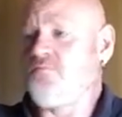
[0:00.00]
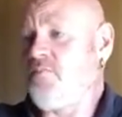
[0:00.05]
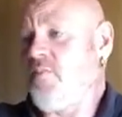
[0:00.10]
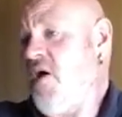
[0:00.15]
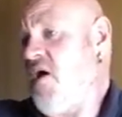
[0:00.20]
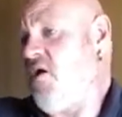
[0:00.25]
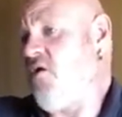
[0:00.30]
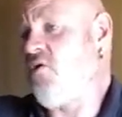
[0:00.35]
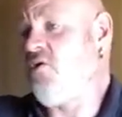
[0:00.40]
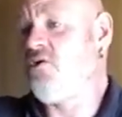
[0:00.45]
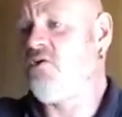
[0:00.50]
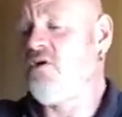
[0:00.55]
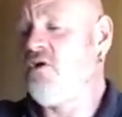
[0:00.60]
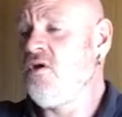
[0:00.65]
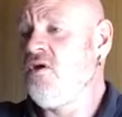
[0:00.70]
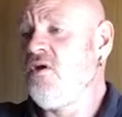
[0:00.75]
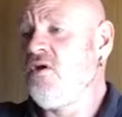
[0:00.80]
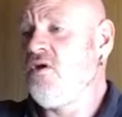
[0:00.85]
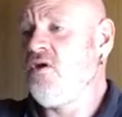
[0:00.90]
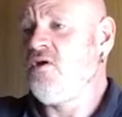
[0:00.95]
bang on.
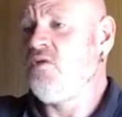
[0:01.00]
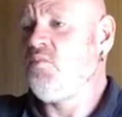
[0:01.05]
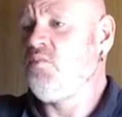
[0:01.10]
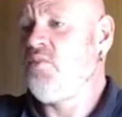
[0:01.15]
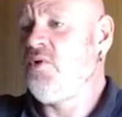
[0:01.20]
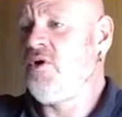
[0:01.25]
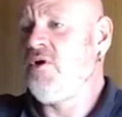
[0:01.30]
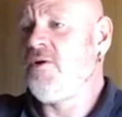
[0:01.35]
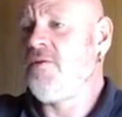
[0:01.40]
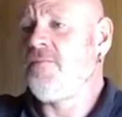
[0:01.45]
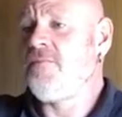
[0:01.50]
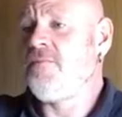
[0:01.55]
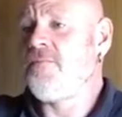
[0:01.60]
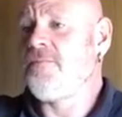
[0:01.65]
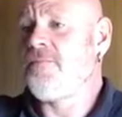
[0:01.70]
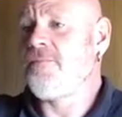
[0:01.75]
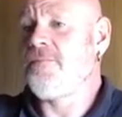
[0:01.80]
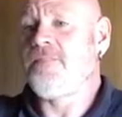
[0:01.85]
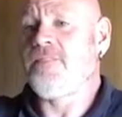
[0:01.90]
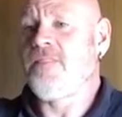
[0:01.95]
But
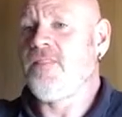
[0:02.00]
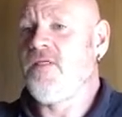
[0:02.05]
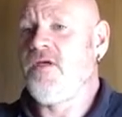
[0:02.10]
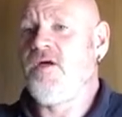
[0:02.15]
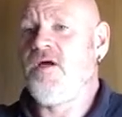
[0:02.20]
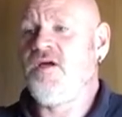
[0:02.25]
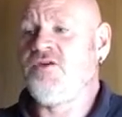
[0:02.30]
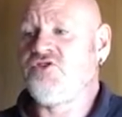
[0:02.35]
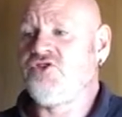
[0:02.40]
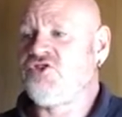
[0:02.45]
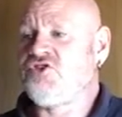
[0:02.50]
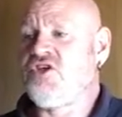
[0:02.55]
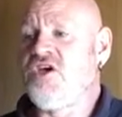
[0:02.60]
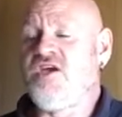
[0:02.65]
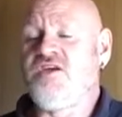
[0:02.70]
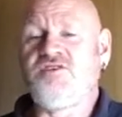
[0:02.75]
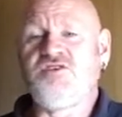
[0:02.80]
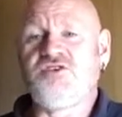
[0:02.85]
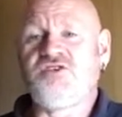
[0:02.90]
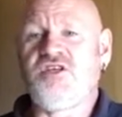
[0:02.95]
as
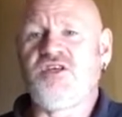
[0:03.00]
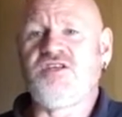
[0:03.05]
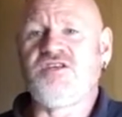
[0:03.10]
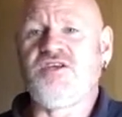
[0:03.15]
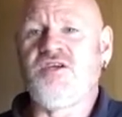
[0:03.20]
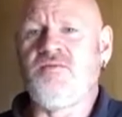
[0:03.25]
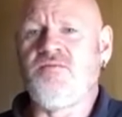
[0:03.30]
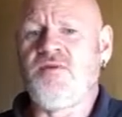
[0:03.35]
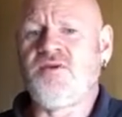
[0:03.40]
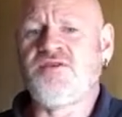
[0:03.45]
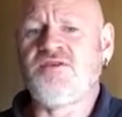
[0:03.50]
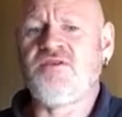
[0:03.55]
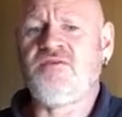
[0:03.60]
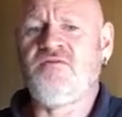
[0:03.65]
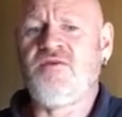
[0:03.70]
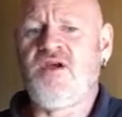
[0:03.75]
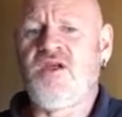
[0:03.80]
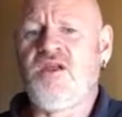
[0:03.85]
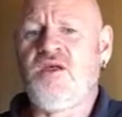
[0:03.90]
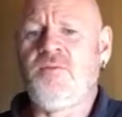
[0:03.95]
I say, just had to keep messing
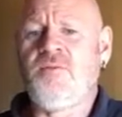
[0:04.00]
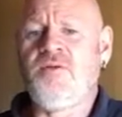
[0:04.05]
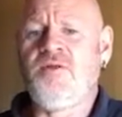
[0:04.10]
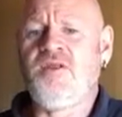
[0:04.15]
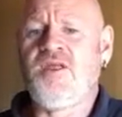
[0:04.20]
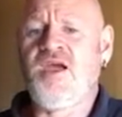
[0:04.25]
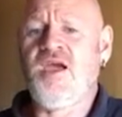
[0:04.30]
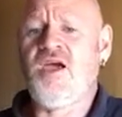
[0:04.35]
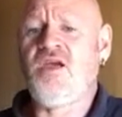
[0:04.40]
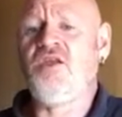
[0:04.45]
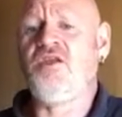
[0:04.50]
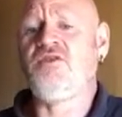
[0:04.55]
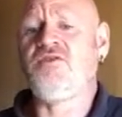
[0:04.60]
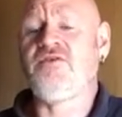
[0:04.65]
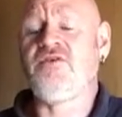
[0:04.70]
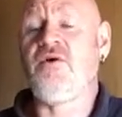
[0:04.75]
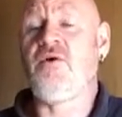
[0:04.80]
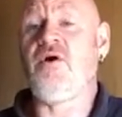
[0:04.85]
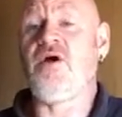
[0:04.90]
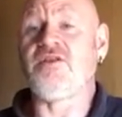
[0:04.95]
around up and down, and
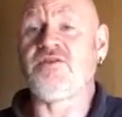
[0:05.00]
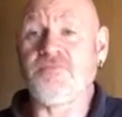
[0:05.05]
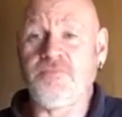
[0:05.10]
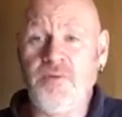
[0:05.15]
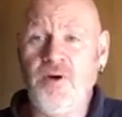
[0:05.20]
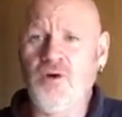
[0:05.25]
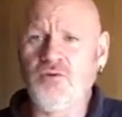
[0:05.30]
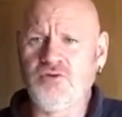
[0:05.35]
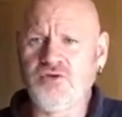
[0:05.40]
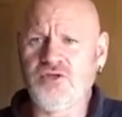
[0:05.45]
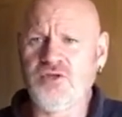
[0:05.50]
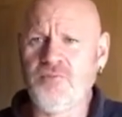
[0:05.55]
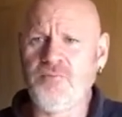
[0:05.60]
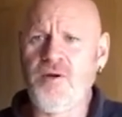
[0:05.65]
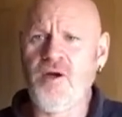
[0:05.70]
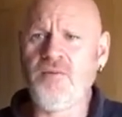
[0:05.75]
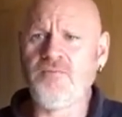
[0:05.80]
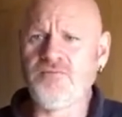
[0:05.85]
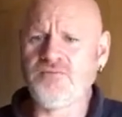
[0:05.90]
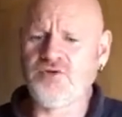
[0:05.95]
so I had to pulse the
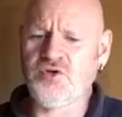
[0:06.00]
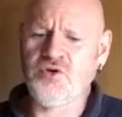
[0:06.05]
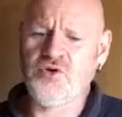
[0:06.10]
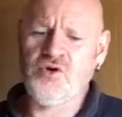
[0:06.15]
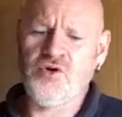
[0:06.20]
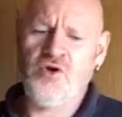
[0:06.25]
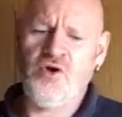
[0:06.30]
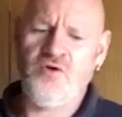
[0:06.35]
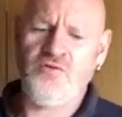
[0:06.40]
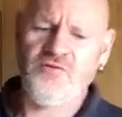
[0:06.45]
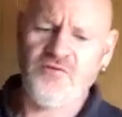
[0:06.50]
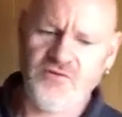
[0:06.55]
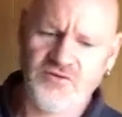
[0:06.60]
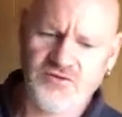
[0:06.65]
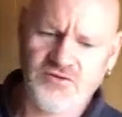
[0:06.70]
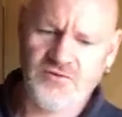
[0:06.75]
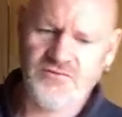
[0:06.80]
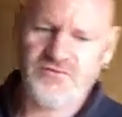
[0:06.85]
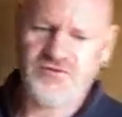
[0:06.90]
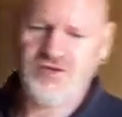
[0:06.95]
pumps on and off,
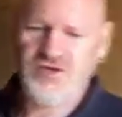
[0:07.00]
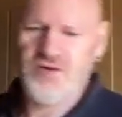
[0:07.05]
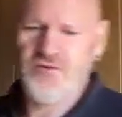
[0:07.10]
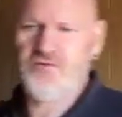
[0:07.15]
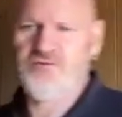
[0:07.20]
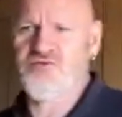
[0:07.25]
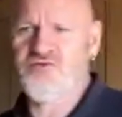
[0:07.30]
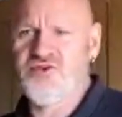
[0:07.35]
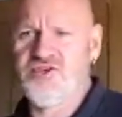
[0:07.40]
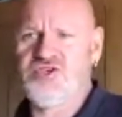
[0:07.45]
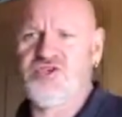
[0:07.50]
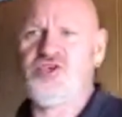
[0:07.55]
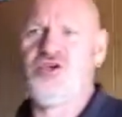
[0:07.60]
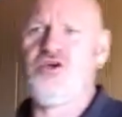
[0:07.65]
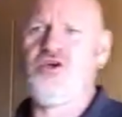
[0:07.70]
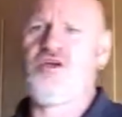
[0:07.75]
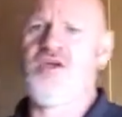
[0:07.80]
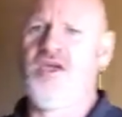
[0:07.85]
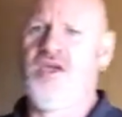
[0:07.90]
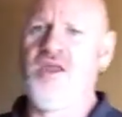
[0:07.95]
because obviously I was
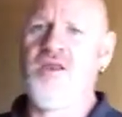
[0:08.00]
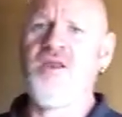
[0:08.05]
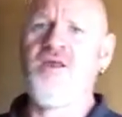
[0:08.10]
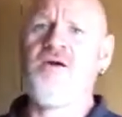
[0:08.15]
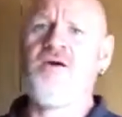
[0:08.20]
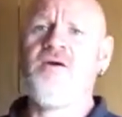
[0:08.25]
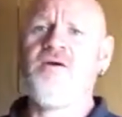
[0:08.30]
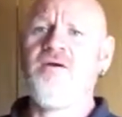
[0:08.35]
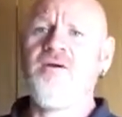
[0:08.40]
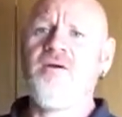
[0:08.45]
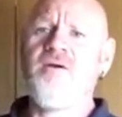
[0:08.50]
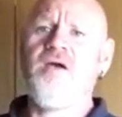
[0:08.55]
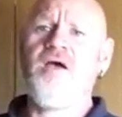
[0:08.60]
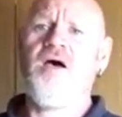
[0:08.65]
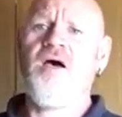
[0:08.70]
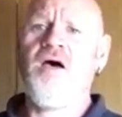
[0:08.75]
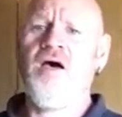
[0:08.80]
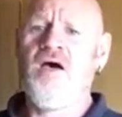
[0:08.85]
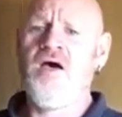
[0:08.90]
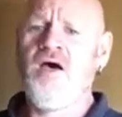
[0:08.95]
recircing.
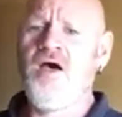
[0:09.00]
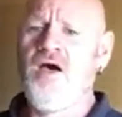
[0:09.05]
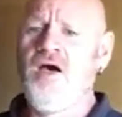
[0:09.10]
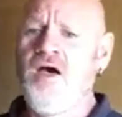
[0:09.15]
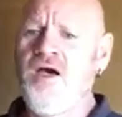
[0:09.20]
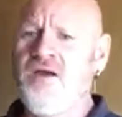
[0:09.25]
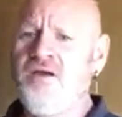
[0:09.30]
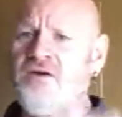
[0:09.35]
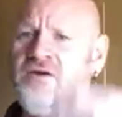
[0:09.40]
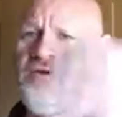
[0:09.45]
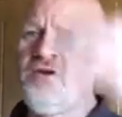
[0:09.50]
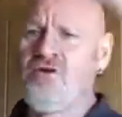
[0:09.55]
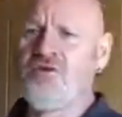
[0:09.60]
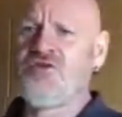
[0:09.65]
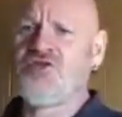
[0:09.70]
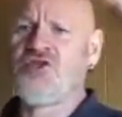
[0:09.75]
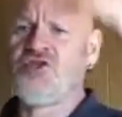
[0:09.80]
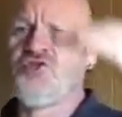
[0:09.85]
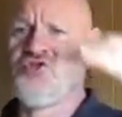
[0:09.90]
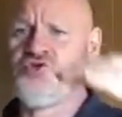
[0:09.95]
And I
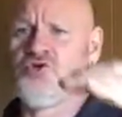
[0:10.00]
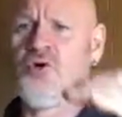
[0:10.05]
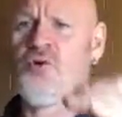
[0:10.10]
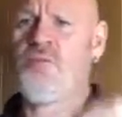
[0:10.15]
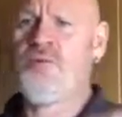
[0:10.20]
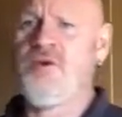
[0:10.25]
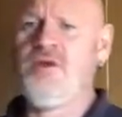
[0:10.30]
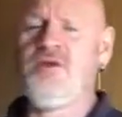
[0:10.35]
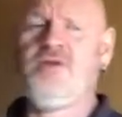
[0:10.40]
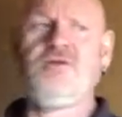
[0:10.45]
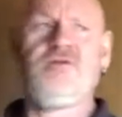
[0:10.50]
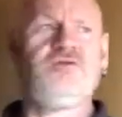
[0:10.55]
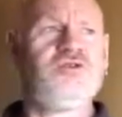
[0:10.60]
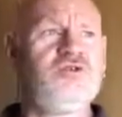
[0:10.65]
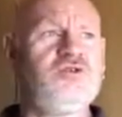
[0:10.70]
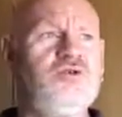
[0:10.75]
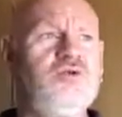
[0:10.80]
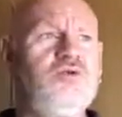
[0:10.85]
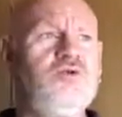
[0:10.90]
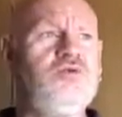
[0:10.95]
noticed it dropping
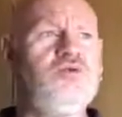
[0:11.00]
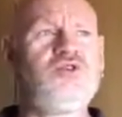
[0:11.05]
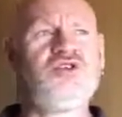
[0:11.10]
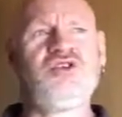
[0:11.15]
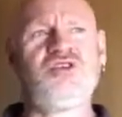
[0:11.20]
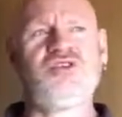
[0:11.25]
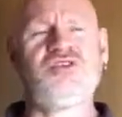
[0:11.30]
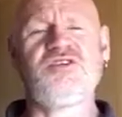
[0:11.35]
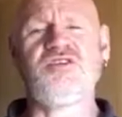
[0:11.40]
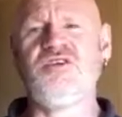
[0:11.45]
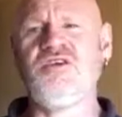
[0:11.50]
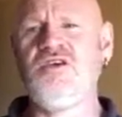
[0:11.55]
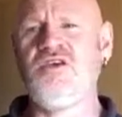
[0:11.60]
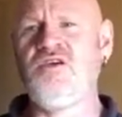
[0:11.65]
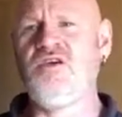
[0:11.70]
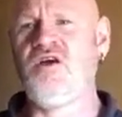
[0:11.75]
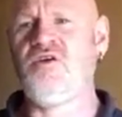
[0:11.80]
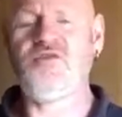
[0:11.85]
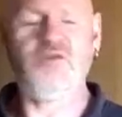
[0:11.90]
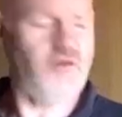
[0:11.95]
to
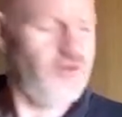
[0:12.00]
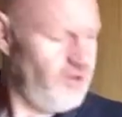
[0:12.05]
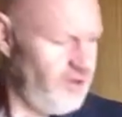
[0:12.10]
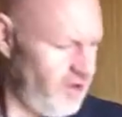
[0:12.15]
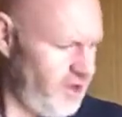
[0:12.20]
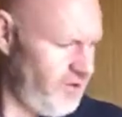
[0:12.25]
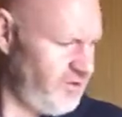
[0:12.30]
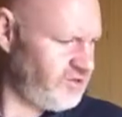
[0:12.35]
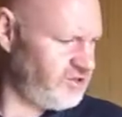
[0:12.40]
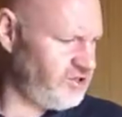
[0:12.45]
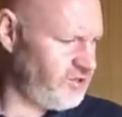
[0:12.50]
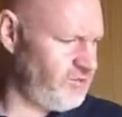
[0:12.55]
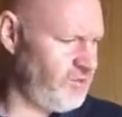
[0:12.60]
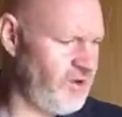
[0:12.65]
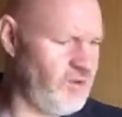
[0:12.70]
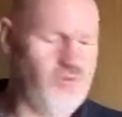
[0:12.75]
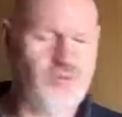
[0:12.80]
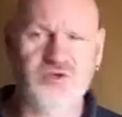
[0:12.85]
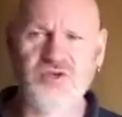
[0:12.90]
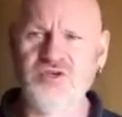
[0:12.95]
60, I think the lowest it
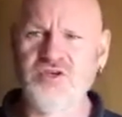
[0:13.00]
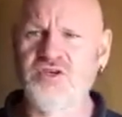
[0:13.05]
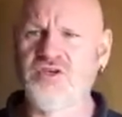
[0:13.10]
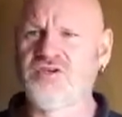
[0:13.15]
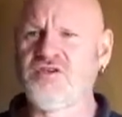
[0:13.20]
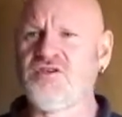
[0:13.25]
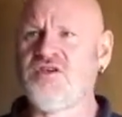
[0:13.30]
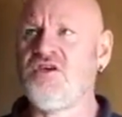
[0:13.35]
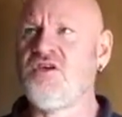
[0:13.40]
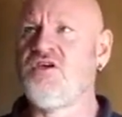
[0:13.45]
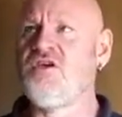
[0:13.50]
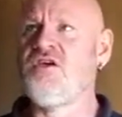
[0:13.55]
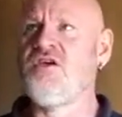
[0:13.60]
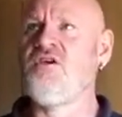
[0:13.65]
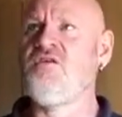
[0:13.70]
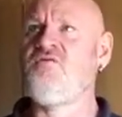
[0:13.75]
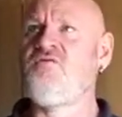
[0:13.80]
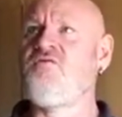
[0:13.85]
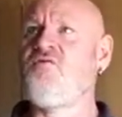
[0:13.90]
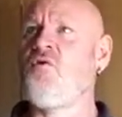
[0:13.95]
went was
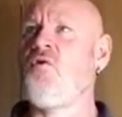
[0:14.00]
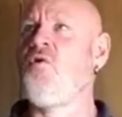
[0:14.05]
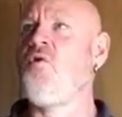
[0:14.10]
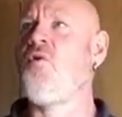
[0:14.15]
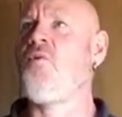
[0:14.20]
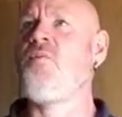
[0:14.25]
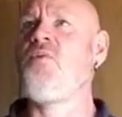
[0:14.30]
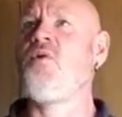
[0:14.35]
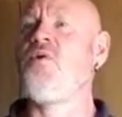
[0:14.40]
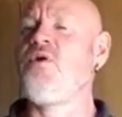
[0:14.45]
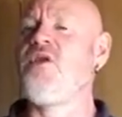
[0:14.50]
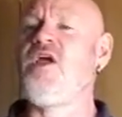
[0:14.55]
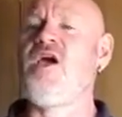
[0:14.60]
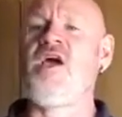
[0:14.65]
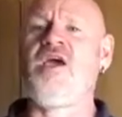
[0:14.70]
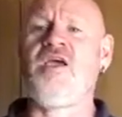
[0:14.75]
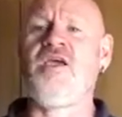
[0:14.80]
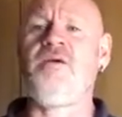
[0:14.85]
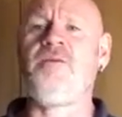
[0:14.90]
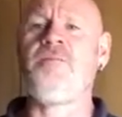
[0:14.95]
64.8.
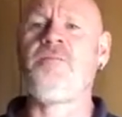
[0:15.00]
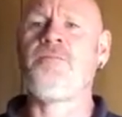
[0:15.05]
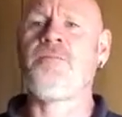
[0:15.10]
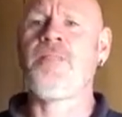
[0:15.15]
I